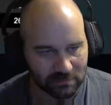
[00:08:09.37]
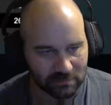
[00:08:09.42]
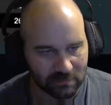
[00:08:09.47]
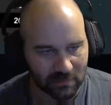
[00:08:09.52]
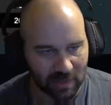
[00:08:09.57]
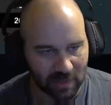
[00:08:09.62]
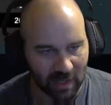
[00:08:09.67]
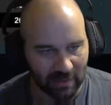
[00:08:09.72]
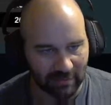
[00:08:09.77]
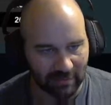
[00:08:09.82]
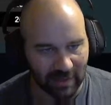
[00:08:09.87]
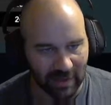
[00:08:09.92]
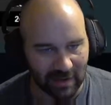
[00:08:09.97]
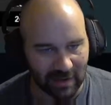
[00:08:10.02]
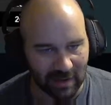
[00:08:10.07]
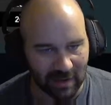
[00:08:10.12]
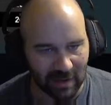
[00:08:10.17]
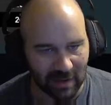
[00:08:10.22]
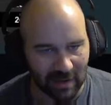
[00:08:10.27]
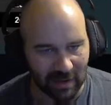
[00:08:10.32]
And let
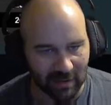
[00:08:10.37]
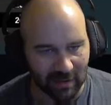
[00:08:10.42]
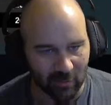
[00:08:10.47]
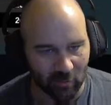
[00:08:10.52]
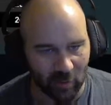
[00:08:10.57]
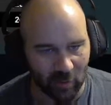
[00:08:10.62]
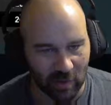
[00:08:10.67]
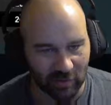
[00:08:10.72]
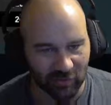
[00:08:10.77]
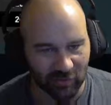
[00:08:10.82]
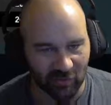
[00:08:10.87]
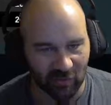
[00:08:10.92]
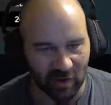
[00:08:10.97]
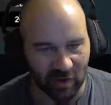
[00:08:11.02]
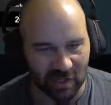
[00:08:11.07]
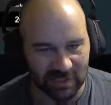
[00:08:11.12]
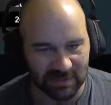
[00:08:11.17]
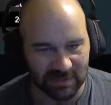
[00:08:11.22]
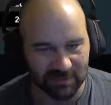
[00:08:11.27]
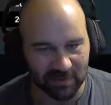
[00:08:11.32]
Welt
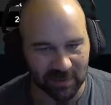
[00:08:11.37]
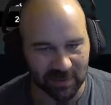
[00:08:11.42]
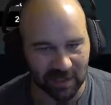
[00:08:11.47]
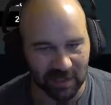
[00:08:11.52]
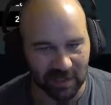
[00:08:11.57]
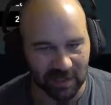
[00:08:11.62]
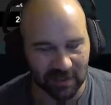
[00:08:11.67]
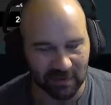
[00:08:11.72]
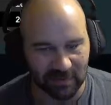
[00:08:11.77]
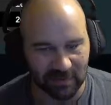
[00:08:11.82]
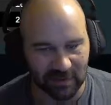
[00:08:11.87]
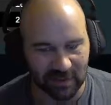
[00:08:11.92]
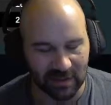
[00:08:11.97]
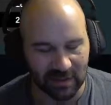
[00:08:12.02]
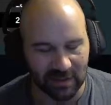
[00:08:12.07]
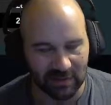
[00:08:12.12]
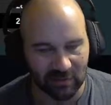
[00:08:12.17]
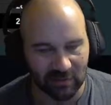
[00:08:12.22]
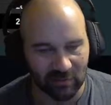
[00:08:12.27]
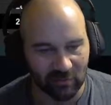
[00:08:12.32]
Cross play
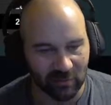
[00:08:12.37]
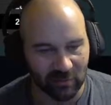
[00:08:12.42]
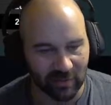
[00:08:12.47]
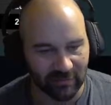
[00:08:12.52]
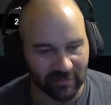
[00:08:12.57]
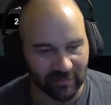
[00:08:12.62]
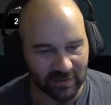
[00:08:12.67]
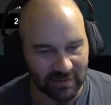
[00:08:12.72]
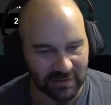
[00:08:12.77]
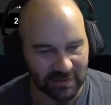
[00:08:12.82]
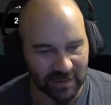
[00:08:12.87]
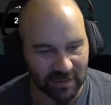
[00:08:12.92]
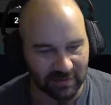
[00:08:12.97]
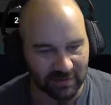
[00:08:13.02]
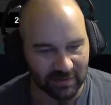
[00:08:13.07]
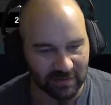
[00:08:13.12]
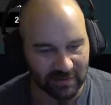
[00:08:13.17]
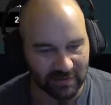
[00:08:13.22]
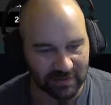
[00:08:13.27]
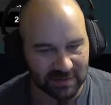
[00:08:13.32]
the right field side of
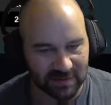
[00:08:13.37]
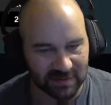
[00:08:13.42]
things.